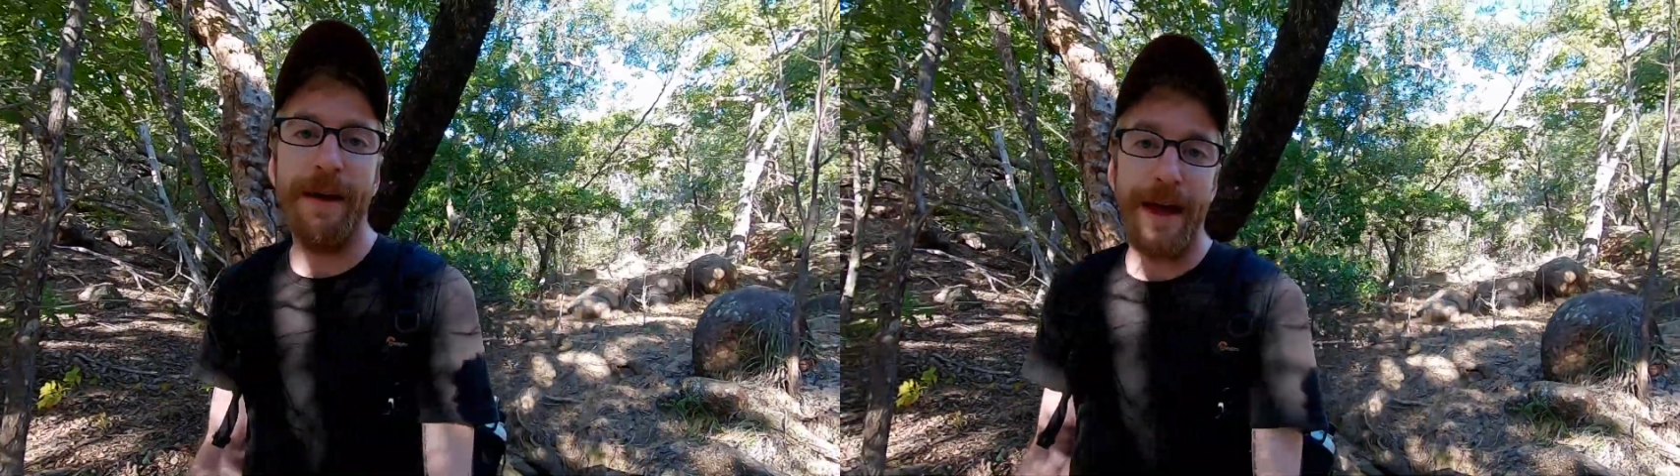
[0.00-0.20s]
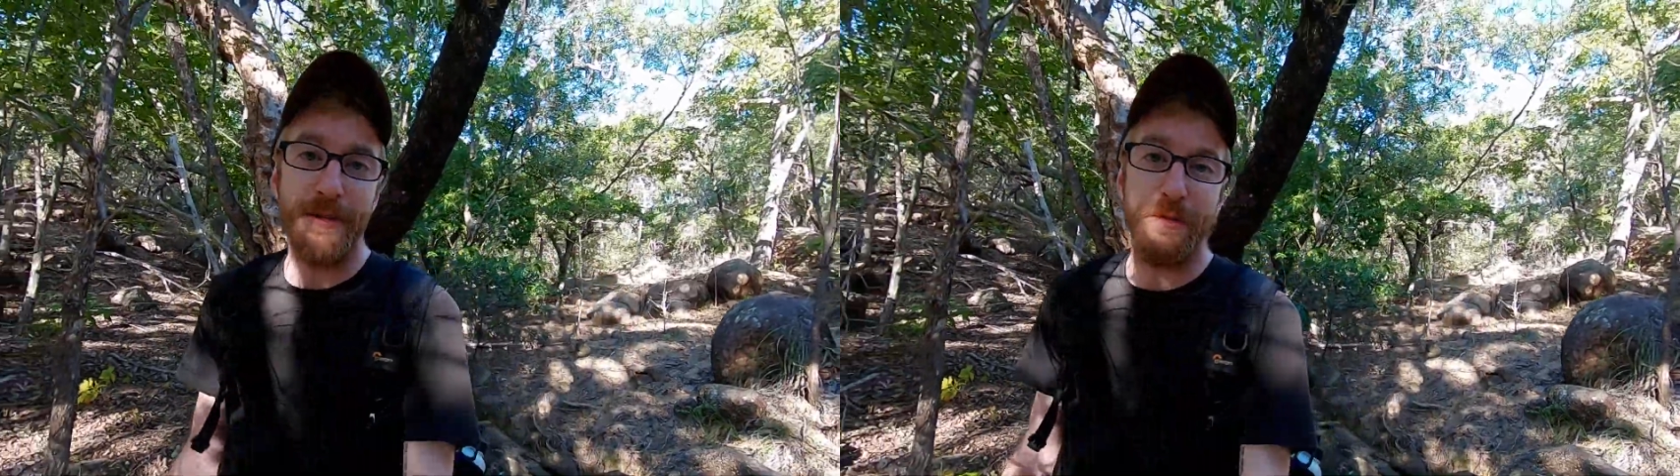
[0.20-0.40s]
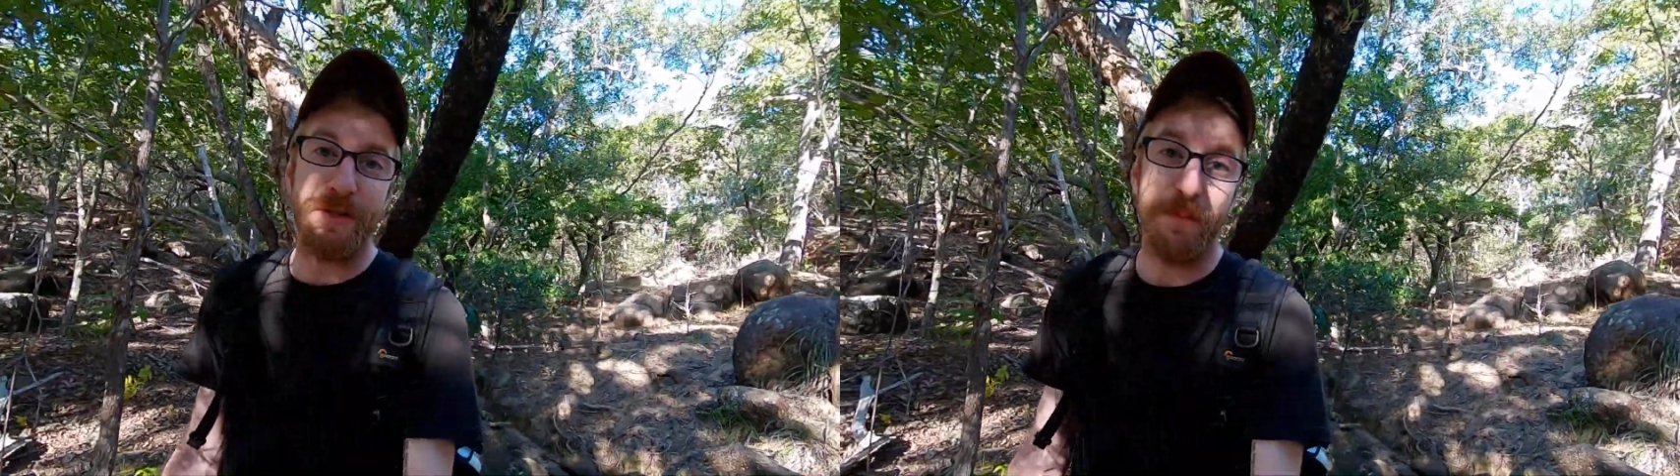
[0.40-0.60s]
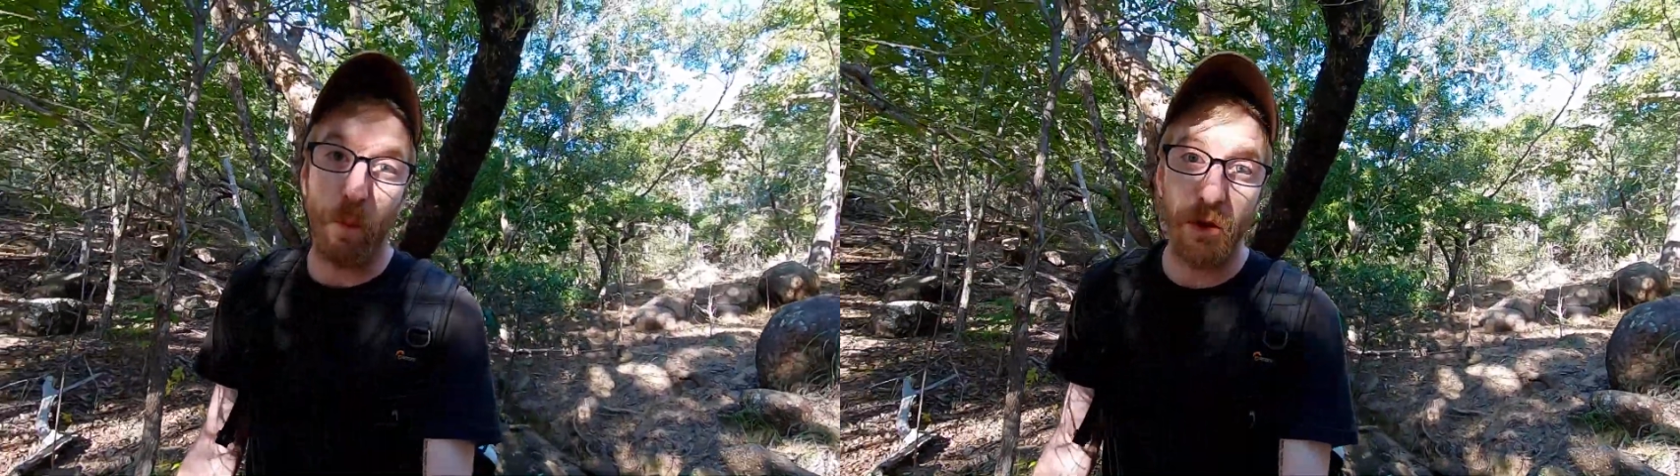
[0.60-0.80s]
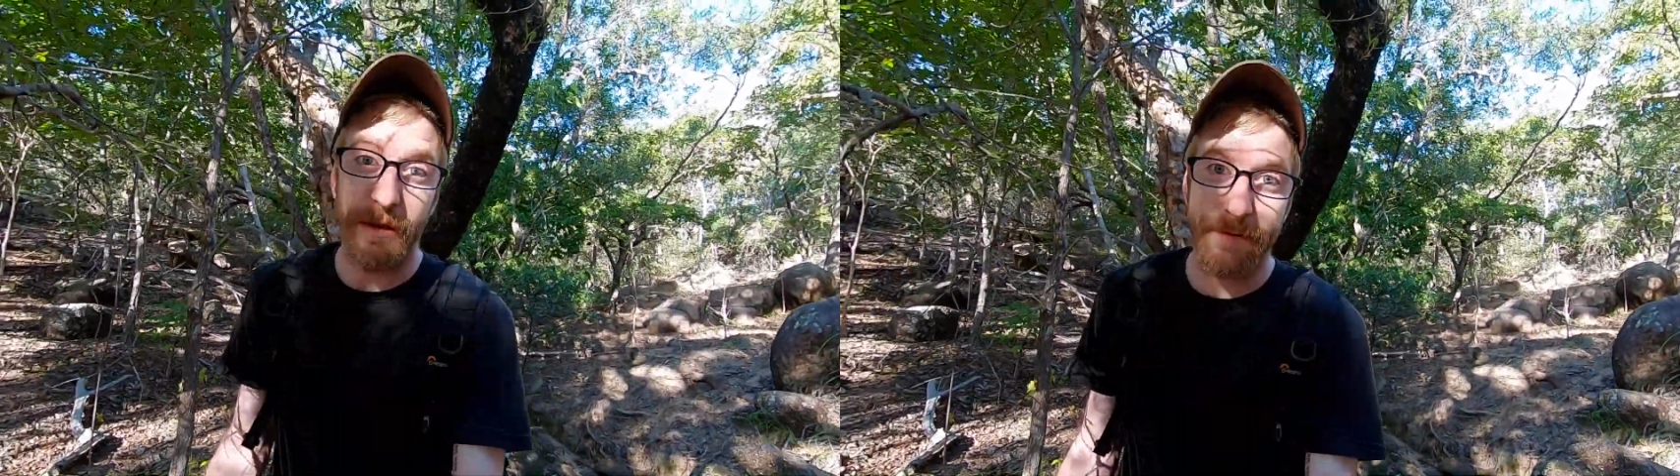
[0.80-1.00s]
and do
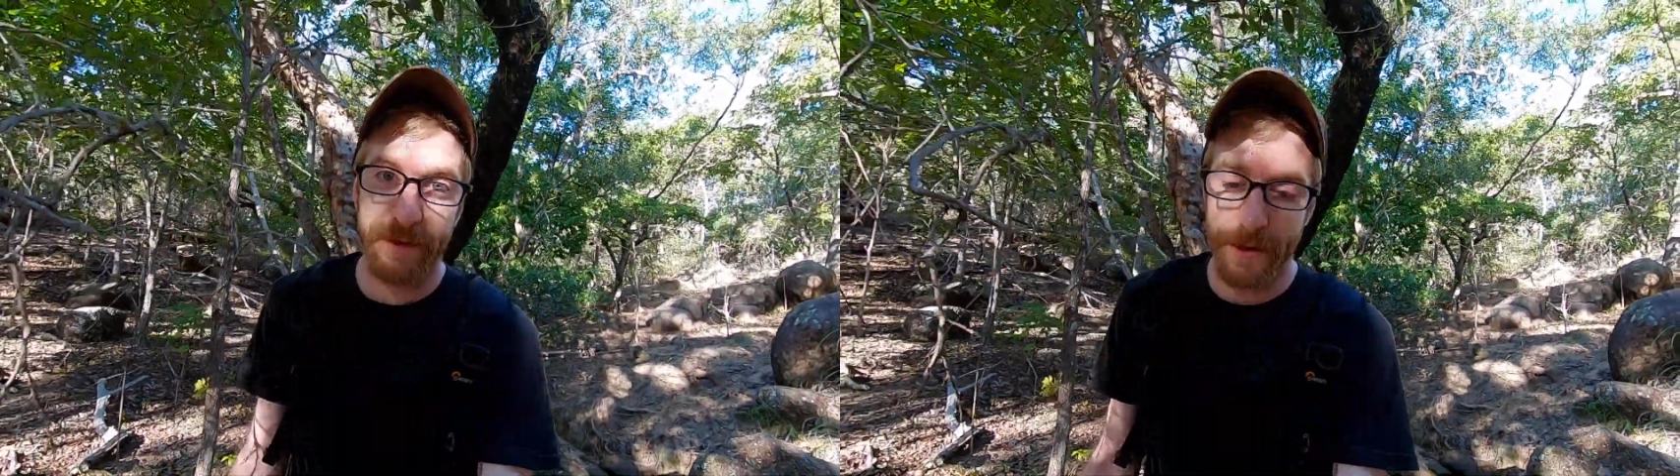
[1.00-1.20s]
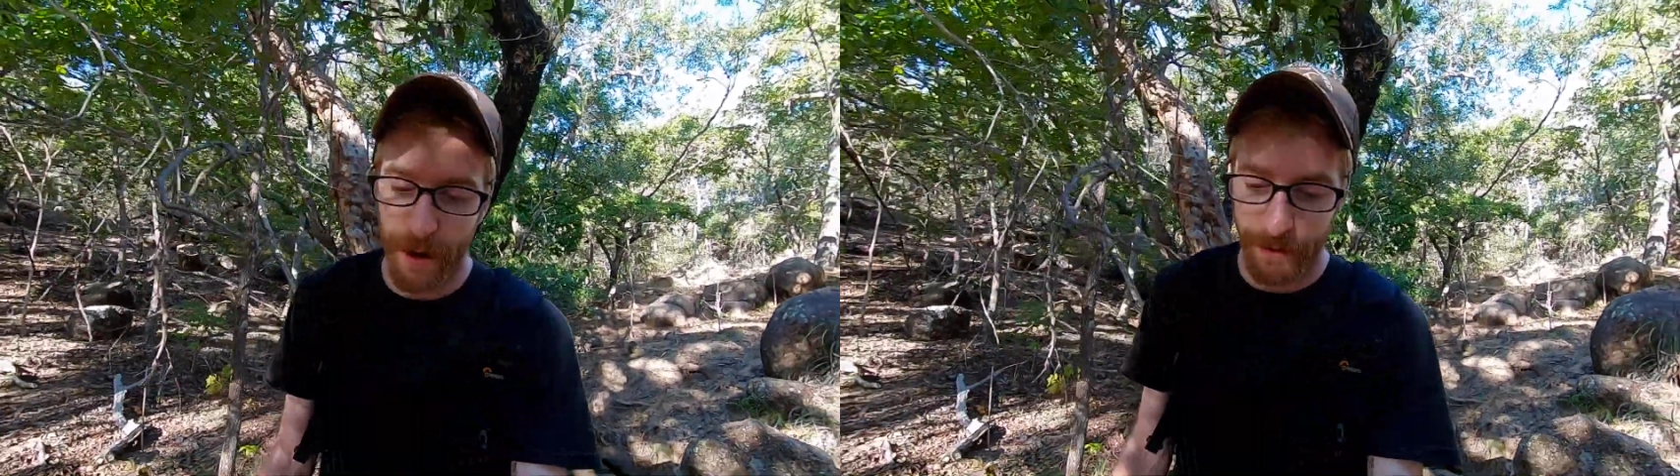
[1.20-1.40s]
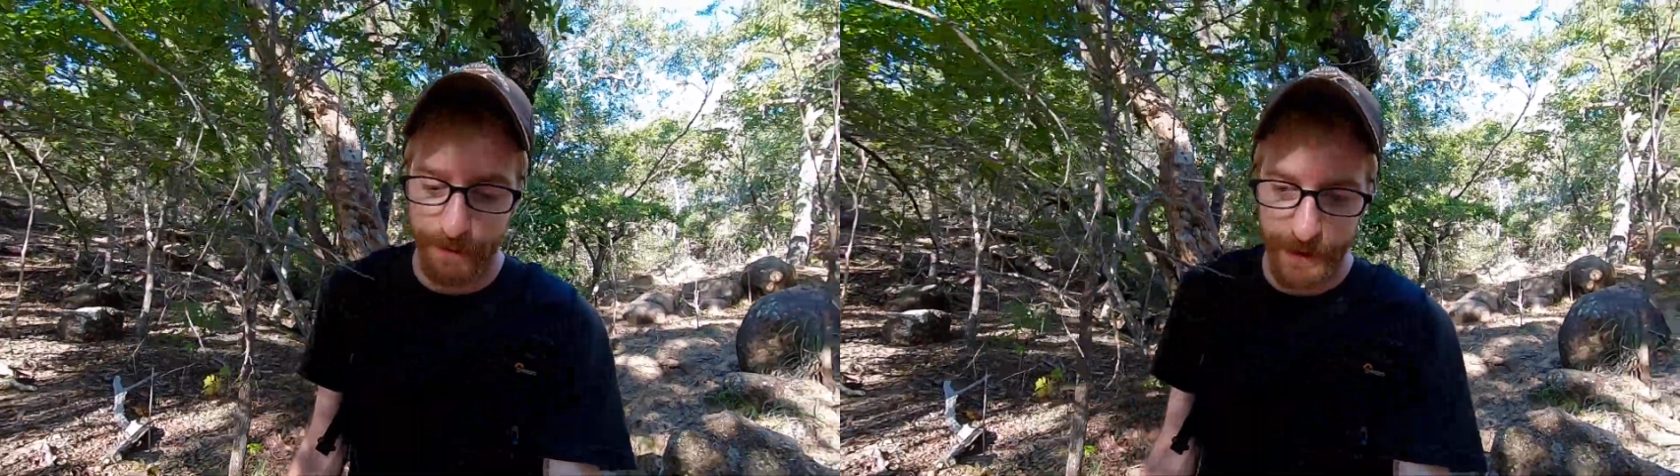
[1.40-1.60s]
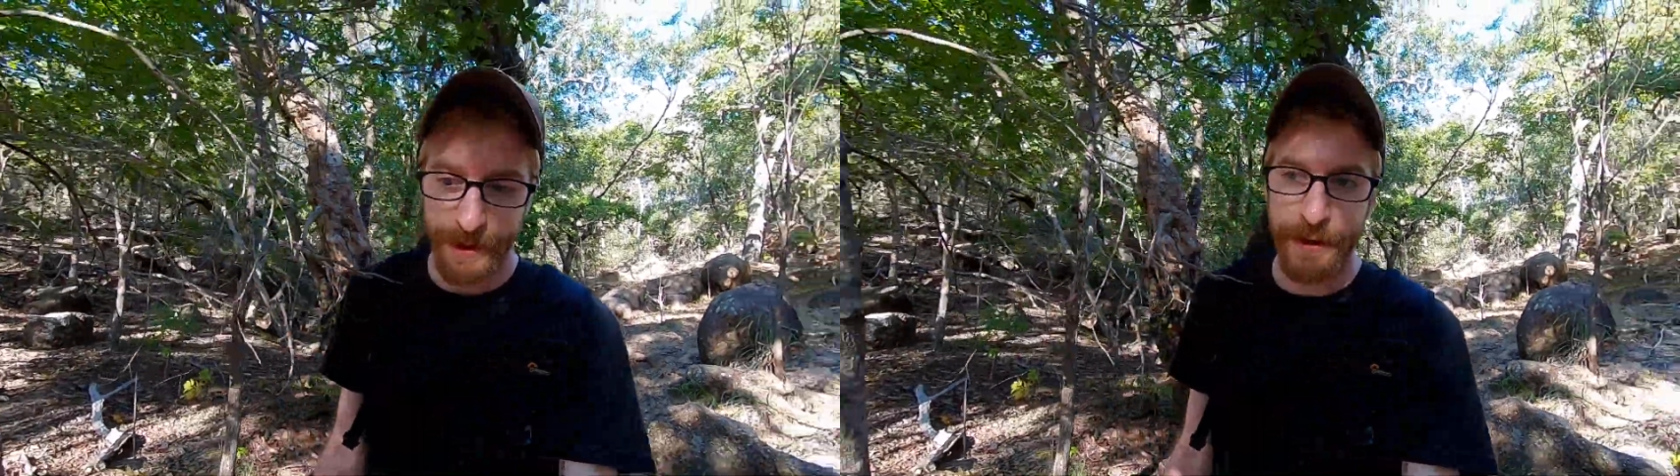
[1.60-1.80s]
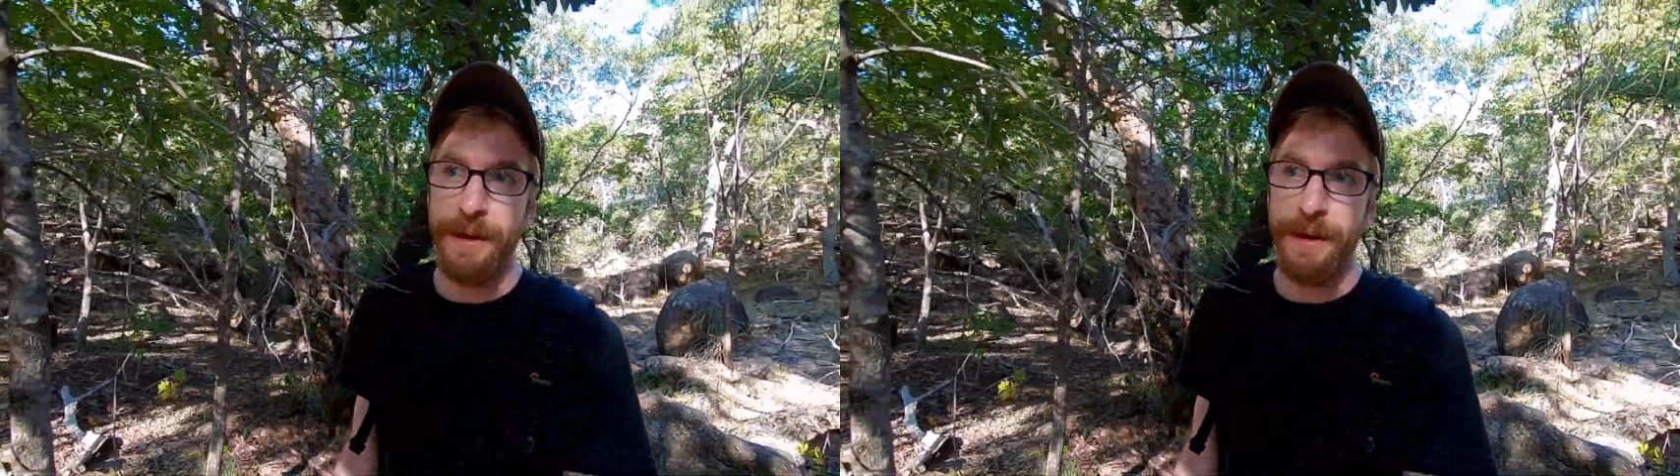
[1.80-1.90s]
some woodland photography,